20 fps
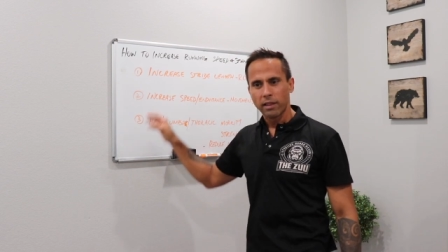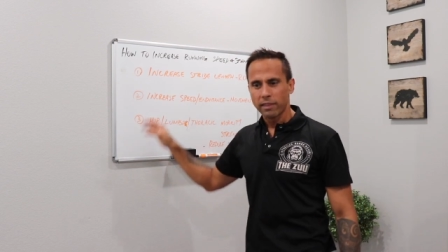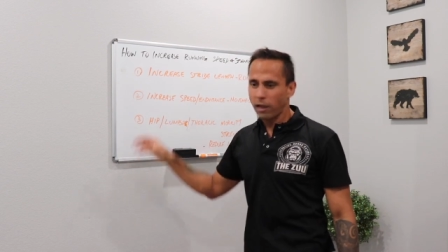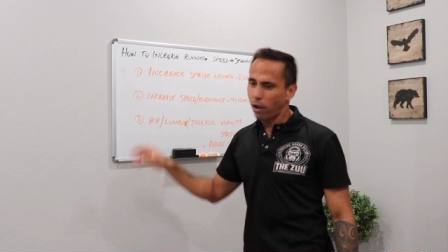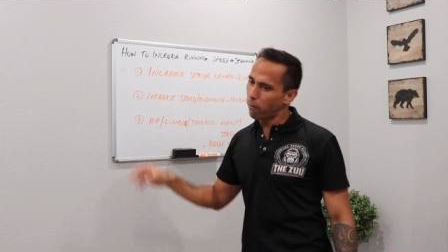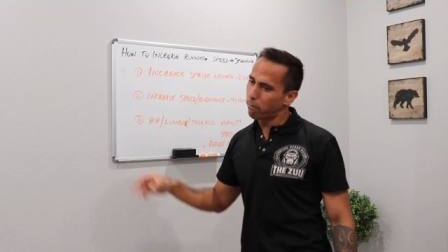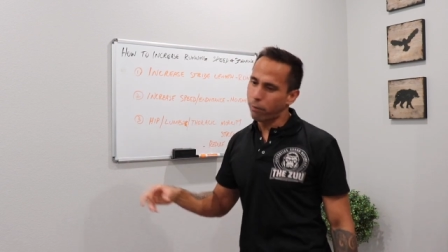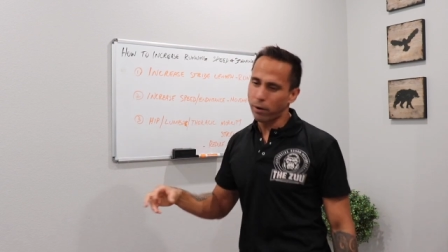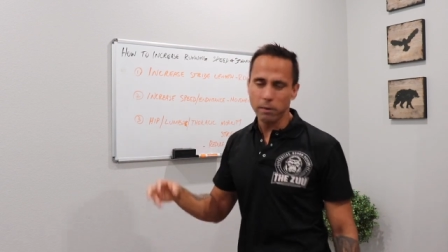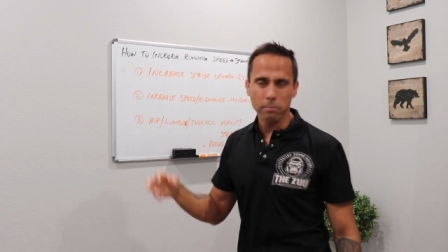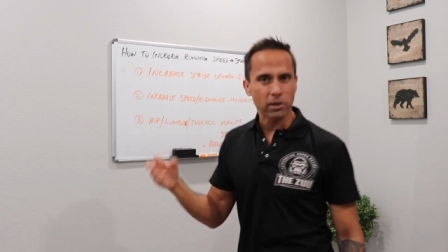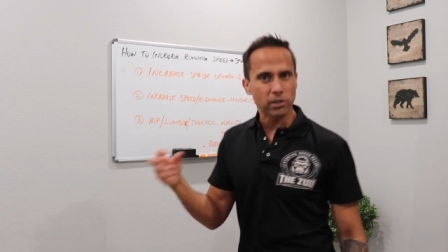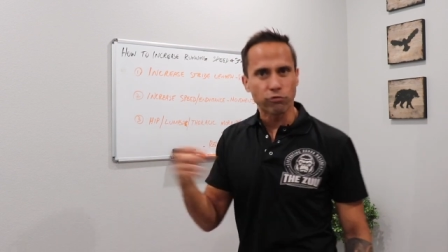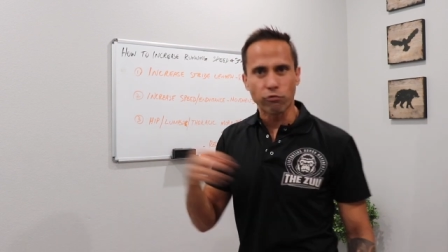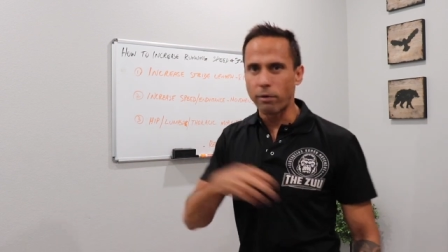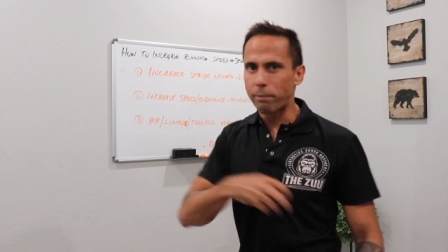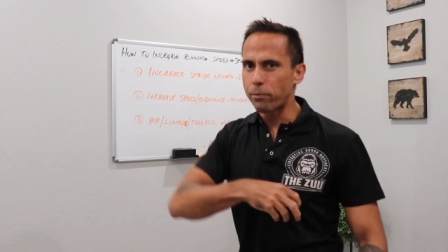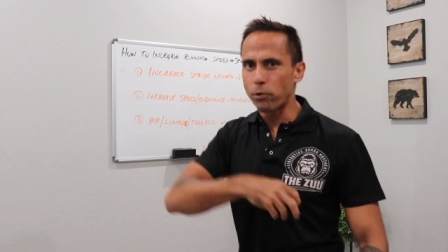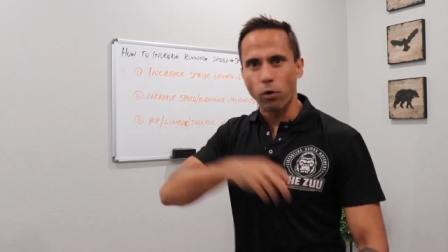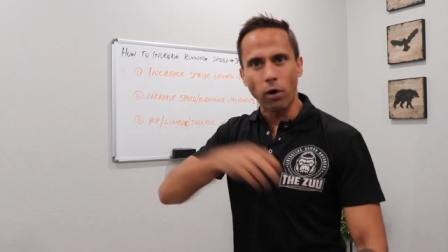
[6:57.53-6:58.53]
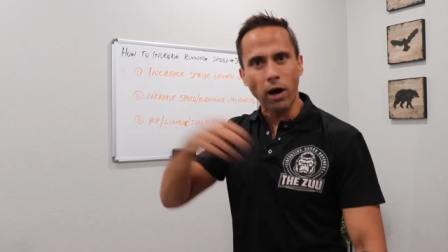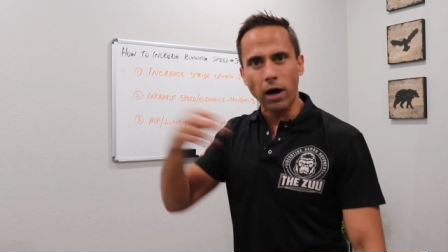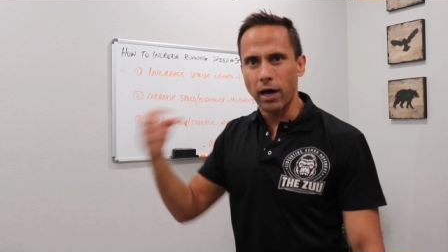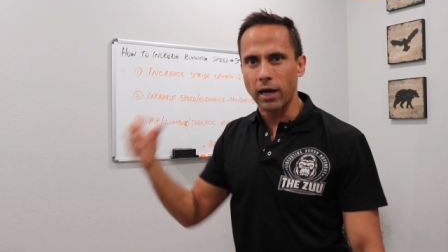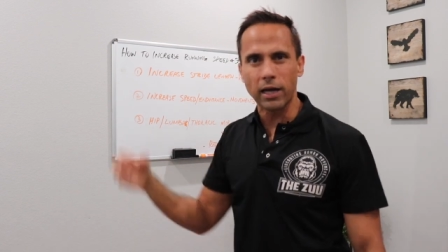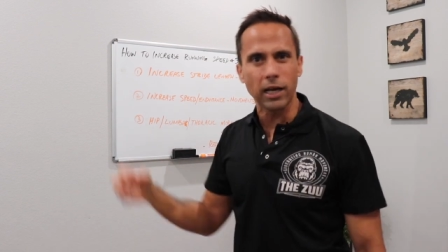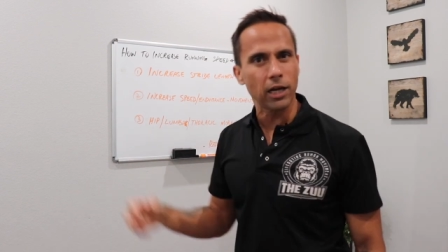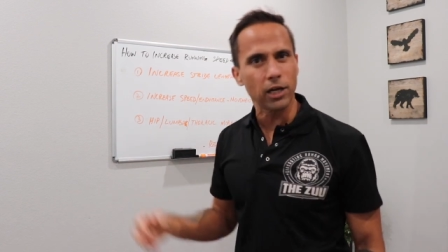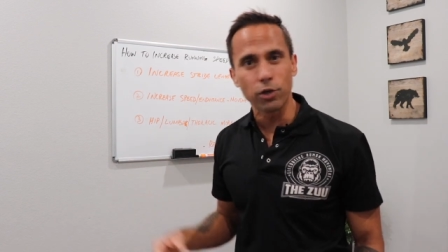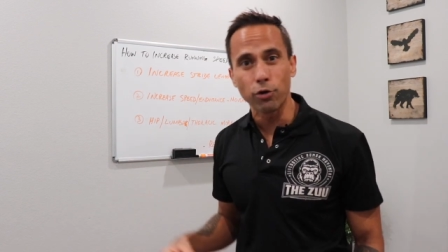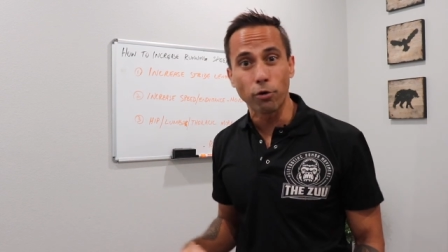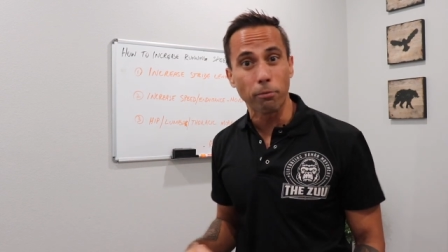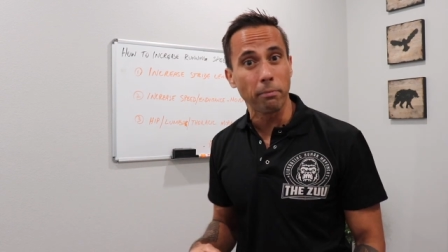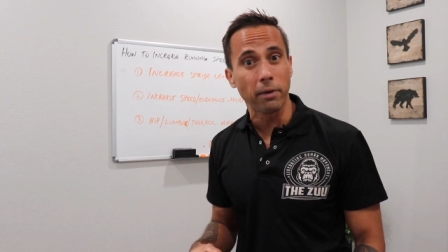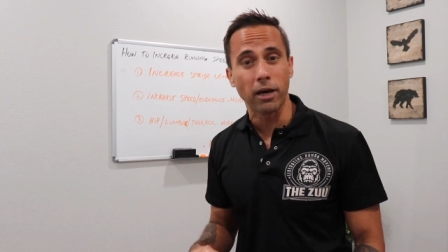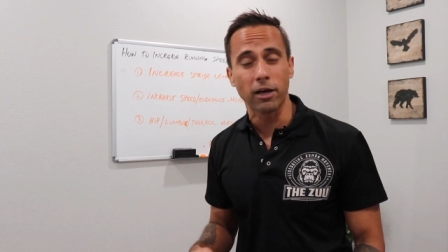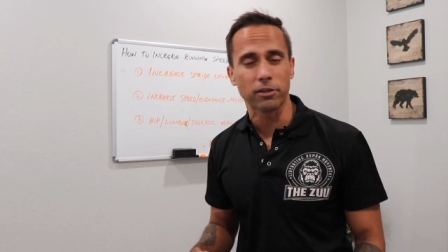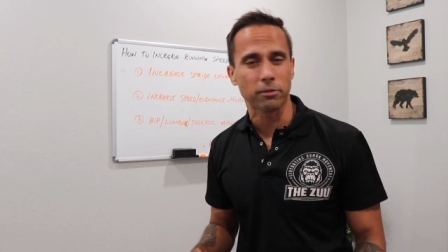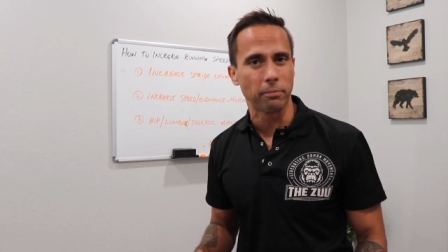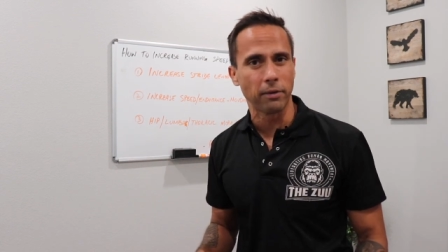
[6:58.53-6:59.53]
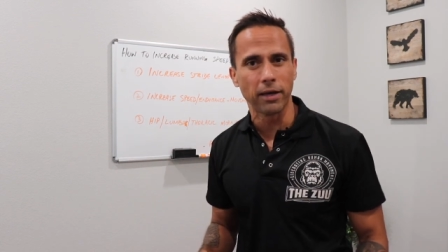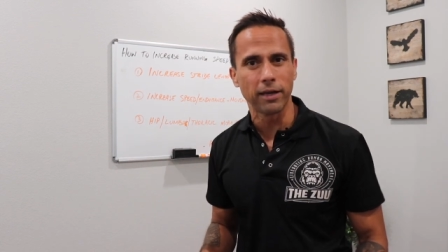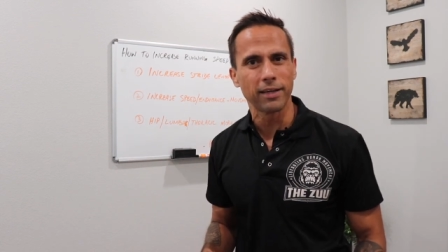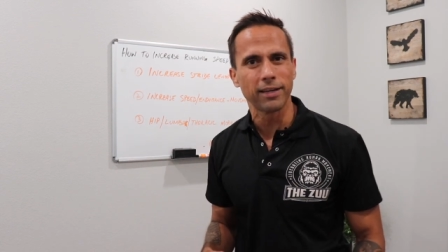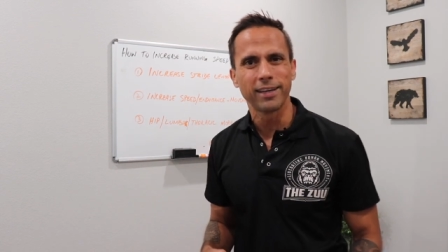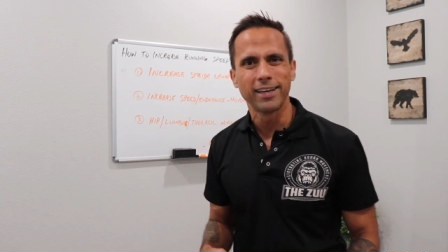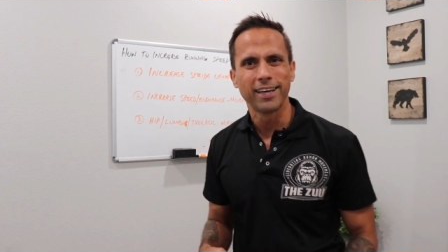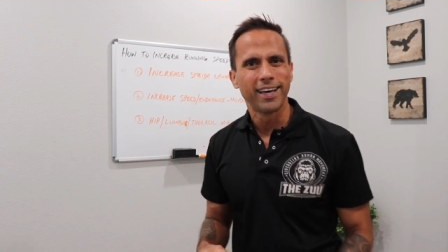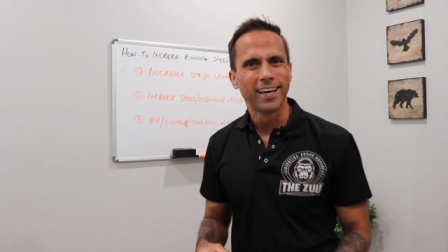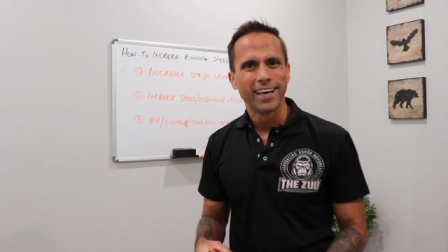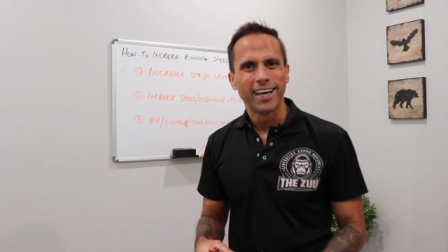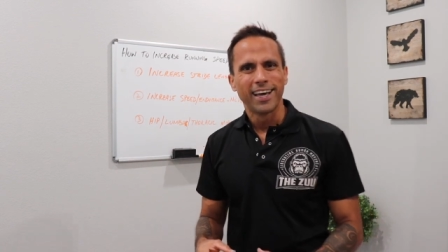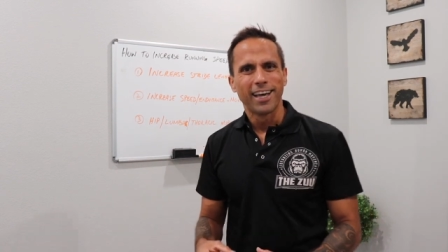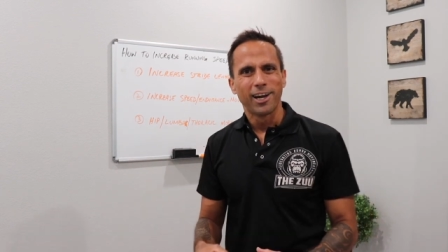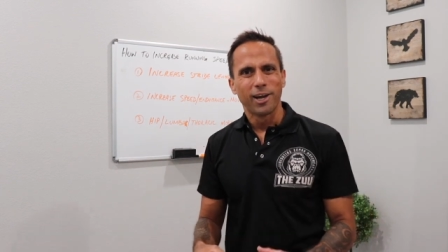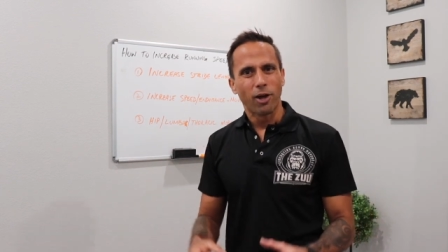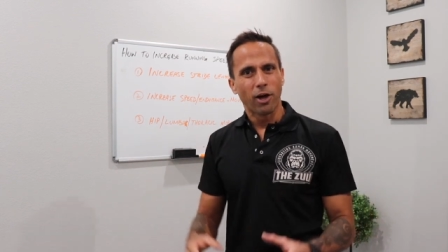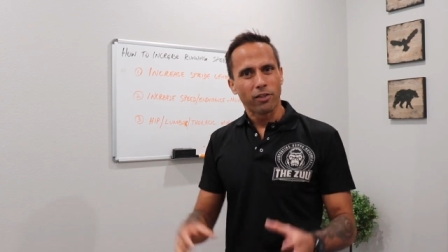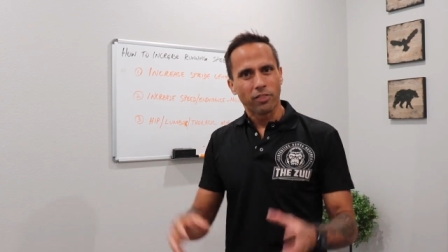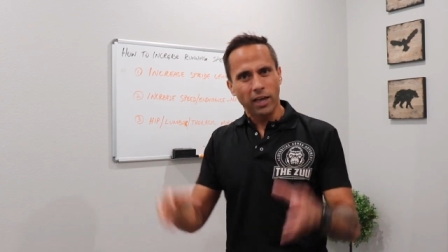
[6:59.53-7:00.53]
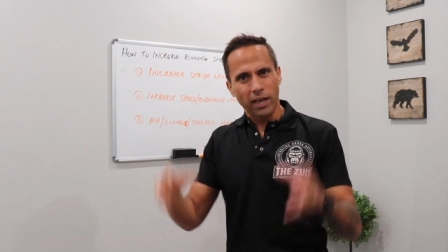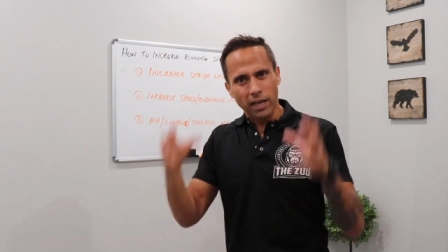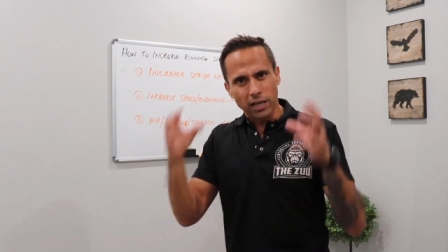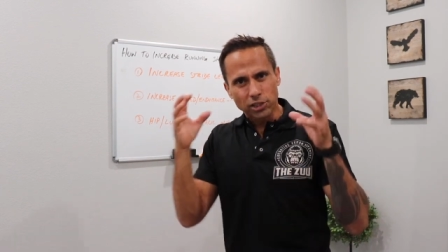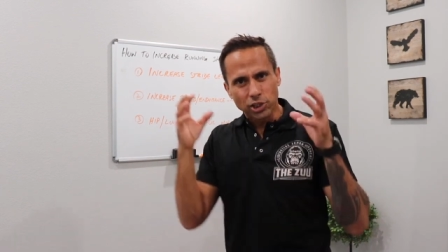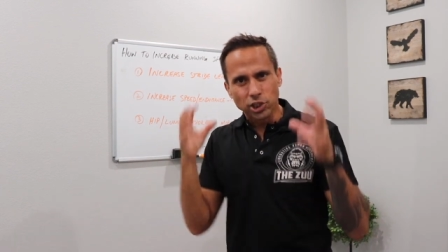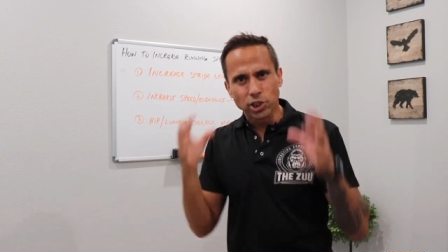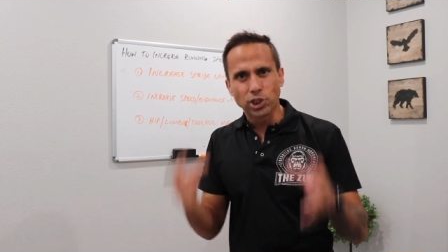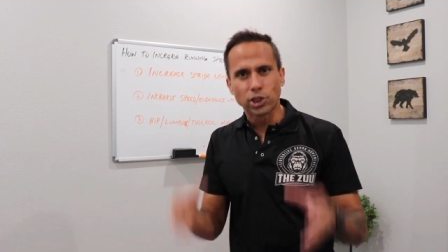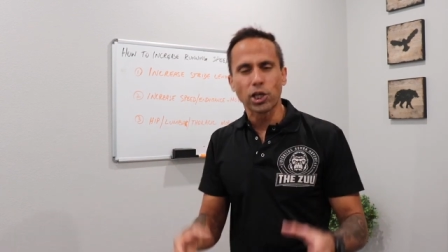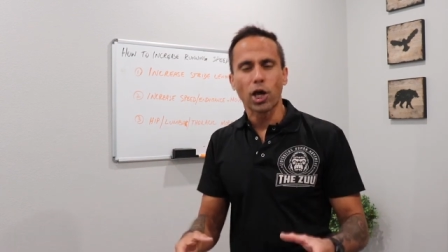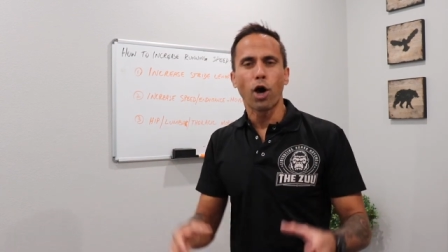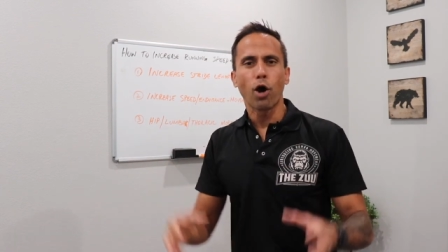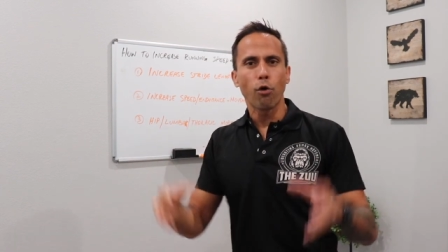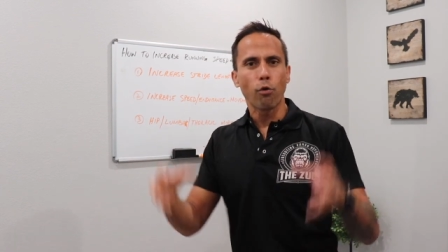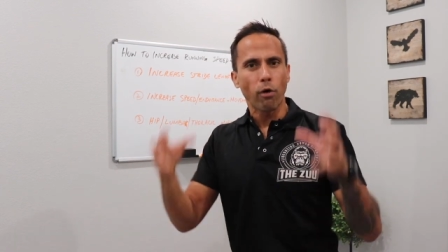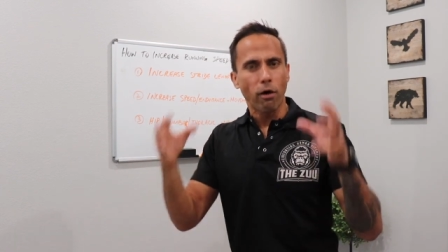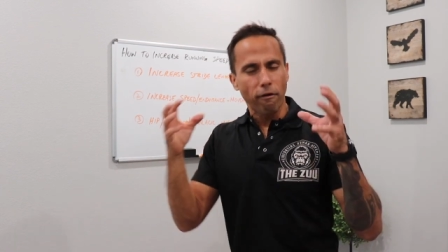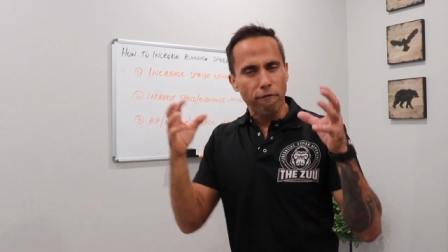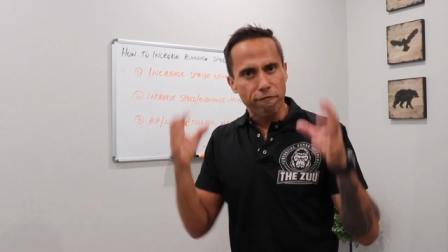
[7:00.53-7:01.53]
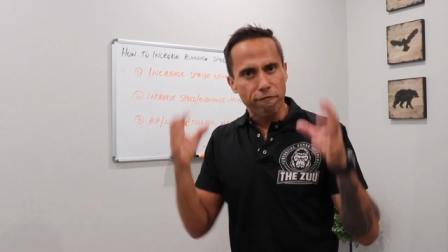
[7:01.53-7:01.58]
they'll pretty much rip your heart out of your mouth, man. Like they are so